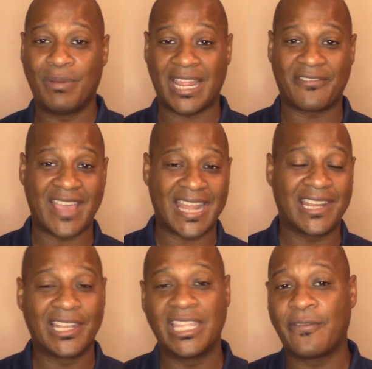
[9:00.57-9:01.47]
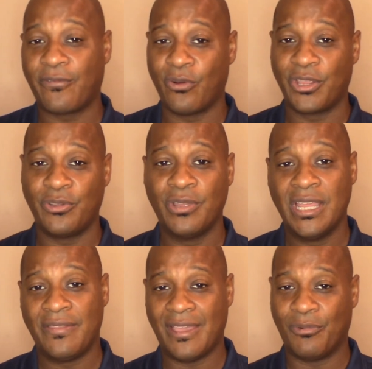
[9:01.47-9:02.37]
but I've got a link for you
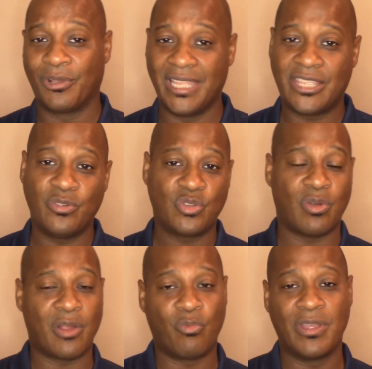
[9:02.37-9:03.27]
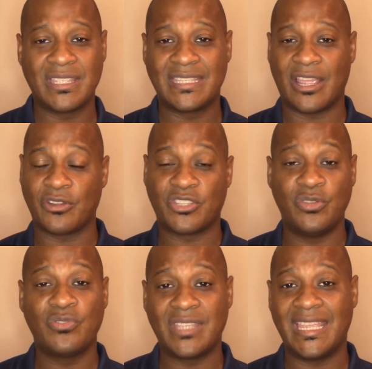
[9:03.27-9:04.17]
that will link you to our
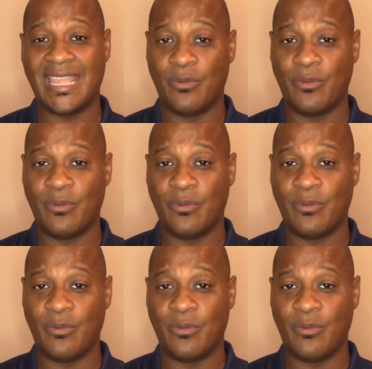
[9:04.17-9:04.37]
Tuesday